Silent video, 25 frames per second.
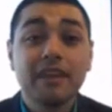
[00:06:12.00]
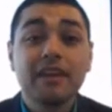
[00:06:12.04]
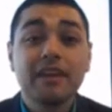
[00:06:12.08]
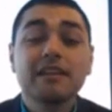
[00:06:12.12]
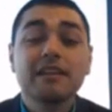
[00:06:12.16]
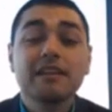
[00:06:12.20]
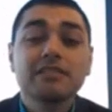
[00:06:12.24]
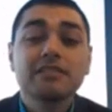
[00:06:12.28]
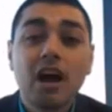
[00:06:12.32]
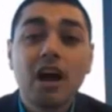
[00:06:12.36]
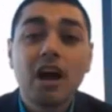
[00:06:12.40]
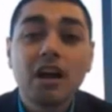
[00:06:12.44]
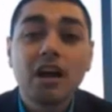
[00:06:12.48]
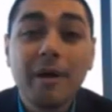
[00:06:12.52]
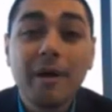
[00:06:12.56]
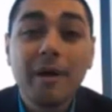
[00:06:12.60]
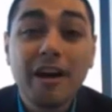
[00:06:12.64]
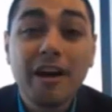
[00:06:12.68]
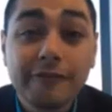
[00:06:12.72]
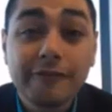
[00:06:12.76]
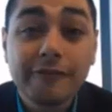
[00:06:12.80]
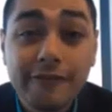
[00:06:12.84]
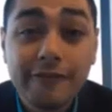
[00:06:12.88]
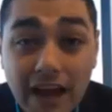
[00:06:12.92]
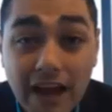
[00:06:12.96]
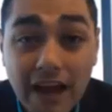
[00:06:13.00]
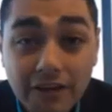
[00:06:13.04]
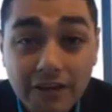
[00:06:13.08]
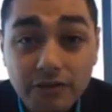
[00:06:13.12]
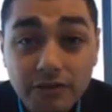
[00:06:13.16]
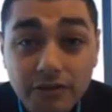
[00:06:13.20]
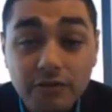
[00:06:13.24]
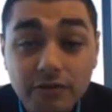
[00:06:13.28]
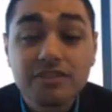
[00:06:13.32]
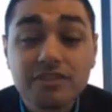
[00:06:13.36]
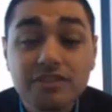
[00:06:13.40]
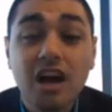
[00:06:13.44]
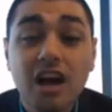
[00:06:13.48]
Talk about value.
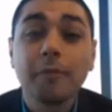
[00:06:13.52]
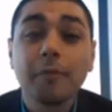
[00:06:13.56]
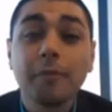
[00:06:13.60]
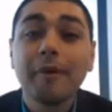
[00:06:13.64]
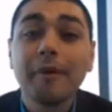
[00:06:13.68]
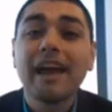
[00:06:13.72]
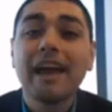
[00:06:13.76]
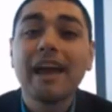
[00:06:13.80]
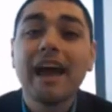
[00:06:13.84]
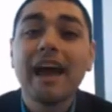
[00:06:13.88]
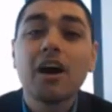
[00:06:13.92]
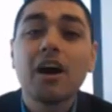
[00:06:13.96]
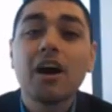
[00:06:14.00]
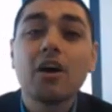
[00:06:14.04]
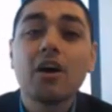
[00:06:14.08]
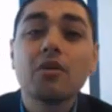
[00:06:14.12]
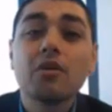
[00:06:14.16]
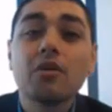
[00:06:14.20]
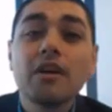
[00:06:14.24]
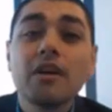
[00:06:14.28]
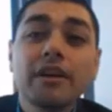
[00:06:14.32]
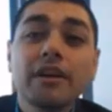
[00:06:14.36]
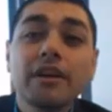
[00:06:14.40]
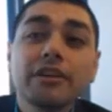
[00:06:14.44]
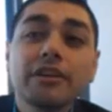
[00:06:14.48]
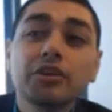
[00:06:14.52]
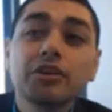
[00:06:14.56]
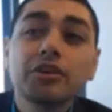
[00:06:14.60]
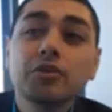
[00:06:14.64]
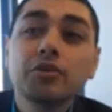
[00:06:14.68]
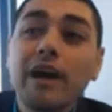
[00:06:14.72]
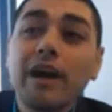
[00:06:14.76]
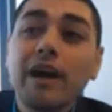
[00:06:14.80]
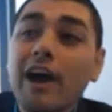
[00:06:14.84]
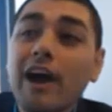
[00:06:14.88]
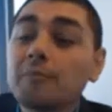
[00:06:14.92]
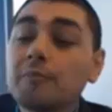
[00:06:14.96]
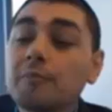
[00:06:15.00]
Talk about how you
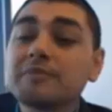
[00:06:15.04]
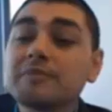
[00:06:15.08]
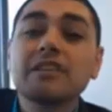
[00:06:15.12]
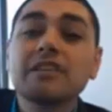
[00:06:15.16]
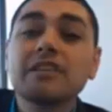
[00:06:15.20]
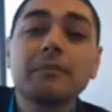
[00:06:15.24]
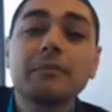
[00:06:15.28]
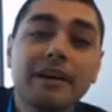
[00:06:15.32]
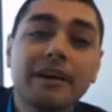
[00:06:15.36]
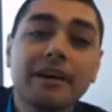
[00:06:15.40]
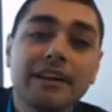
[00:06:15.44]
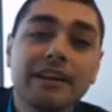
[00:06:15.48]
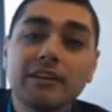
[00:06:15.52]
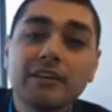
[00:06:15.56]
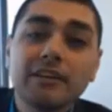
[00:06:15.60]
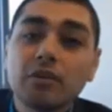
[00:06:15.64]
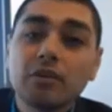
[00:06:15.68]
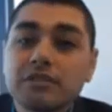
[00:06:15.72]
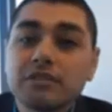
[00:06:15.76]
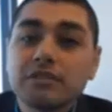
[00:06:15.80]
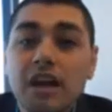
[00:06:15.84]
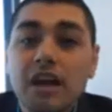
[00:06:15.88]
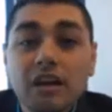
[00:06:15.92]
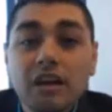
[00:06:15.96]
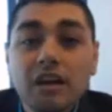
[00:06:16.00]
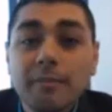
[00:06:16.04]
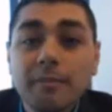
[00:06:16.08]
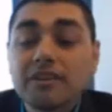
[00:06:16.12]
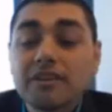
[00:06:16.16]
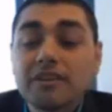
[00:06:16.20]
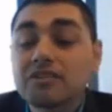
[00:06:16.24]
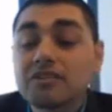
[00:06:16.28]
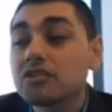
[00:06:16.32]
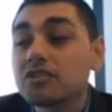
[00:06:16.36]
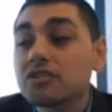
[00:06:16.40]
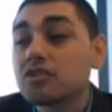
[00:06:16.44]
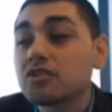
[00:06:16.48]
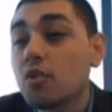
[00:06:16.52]
help somebody, or talk about a
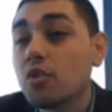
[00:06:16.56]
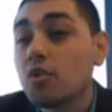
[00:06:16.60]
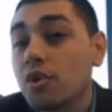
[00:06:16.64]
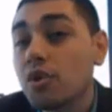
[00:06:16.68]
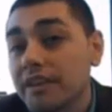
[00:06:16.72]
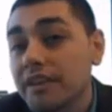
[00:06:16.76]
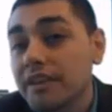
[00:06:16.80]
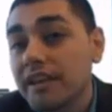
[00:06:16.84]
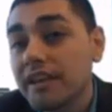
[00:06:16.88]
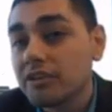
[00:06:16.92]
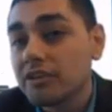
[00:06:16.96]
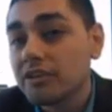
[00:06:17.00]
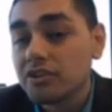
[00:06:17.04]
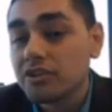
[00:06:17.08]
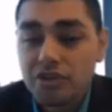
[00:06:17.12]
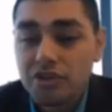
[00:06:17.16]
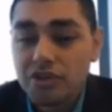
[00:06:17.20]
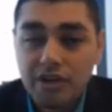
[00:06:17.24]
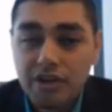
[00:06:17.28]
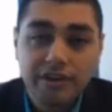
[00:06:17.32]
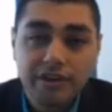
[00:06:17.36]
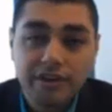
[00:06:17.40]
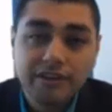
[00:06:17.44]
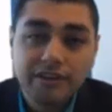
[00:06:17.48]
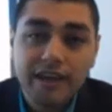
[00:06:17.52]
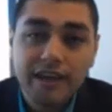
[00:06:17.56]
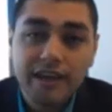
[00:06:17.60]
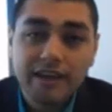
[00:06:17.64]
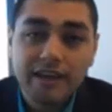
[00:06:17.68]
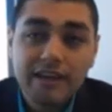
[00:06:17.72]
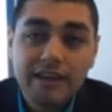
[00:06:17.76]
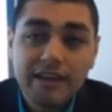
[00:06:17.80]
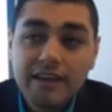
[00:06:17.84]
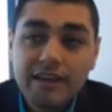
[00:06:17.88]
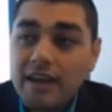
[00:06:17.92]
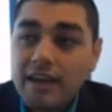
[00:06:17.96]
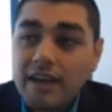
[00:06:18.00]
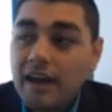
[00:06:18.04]
story that you're sharing, that
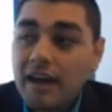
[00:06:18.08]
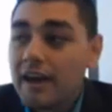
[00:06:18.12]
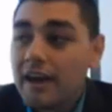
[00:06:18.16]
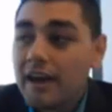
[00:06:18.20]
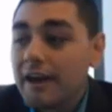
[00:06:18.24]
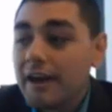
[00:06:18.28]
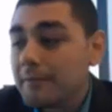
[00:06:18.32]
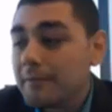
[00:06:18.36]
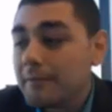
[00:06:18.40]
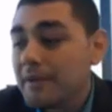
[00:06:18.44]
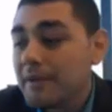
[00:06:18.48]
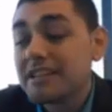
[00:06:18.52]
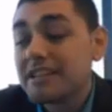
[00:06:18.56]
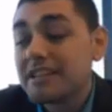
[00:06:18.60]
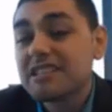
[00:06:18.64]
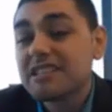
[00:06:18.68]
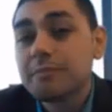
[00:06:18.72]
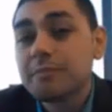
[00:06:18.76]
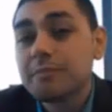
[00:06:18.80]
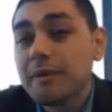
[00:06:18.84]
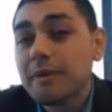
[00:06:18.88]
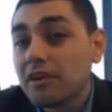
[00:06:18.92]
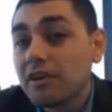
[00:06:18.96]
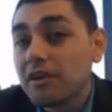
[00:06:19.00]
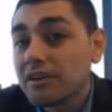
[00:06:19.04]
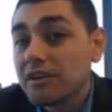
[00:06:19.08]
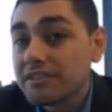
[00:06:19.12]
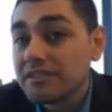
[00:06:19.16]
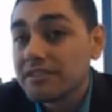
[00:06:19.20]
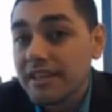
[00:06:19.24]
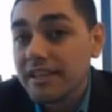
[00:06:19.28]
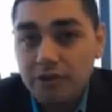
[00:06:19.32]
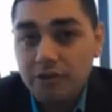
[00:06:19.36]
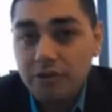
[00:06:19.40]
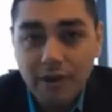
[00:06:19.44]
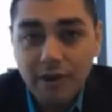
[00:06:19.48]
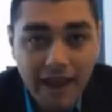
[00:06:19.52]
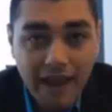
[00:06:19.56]
an experience
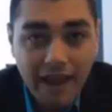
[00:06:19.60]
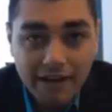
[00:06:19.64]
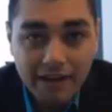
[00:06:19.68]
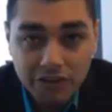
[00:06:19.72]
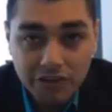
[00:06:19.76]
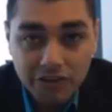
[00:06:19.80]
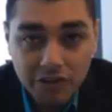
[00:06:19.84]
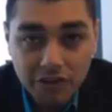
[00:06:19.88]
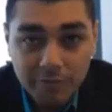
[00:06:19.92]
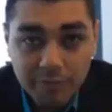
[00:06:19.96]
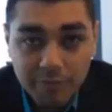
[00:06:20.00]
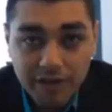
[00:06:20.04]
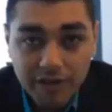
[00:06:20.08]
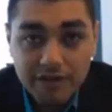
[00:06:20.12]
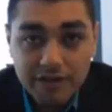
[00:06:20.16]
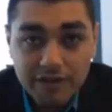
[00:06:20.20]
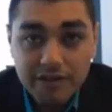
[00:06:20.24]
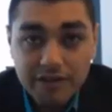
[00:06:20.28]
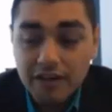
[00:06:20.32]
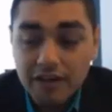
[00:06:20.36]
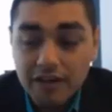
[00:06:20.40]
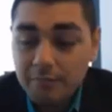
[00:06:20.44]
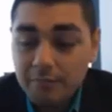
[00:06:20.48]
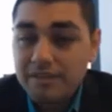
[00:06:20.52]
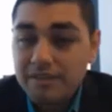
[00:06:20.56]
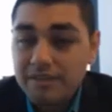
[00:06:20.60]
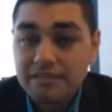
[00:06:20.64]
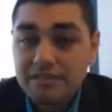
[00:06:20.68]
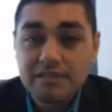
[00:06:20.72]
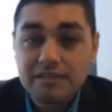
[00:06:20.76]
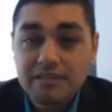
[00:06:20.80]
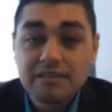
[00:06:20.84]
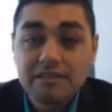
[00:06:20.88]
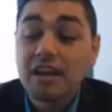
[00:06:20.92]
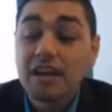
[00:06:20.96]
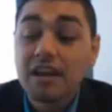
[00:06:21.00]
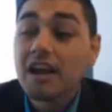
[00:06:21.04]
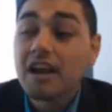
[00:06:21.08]
that you had in your
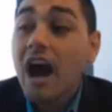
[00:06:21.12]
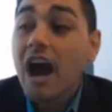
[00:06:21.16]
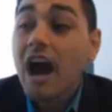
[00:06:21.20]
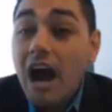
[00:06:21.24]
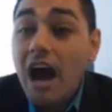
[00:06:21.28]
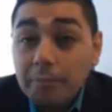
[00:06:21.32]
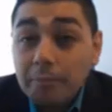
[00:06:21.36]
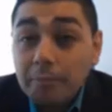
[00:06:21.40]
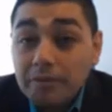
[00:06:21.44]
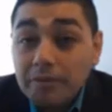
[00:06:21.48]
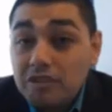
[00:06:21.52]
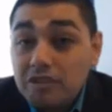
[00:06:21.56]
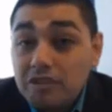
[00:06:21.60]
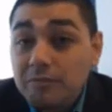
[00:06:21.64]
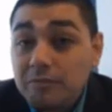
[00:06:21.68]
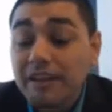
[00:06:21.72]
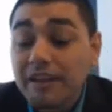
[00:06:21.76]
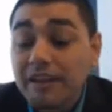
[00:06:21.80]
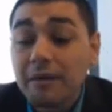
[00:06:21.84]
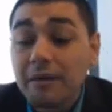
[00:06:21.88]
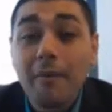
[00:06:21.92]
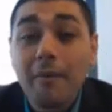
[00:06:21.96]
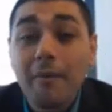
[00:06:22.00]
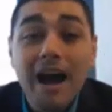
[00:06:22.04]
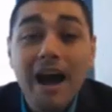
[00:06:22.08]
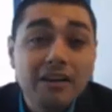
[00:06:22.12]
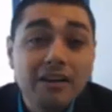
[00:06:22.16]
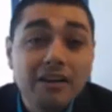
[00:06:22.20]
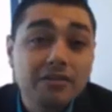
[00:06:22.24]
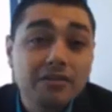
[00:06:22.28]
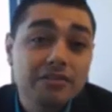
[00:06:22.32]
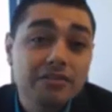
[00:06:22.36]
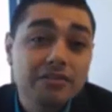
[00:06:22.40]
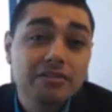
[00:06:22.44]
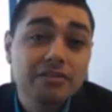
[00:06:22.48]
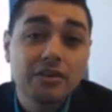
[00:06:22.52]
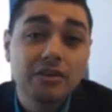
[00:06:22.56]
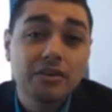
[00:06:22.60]
business, an accomplishment, a
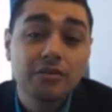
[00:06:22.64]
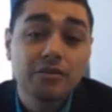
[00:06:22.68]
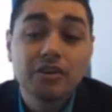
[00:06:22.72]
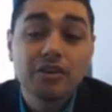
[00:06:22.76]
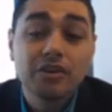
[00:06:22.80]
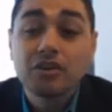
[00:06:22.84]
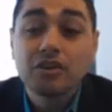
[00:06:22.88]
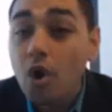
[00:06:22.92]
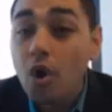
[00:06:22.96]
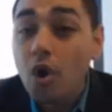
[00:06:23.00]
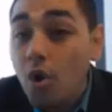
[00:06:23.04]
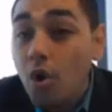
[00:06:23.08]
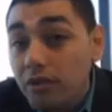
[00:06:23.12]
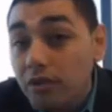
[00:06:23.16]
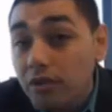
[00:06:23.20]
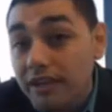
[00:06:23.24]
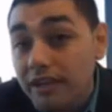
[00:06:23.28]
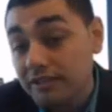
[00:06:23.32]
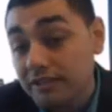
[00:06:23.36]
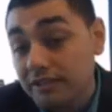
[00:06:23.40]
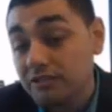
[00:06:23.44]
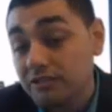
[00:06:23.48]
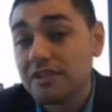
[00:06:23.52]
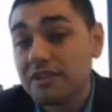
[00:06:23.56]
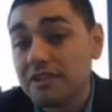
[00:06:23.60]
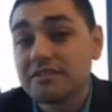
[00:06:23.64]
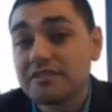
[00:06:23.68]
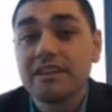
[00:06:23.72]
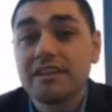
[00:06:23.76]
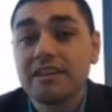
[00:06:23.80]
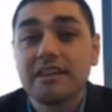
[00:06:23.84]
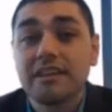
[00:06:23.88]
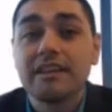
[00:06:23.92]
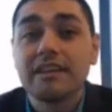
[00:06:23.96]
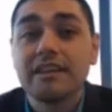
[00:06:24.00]
milestone, a goal that you just hit.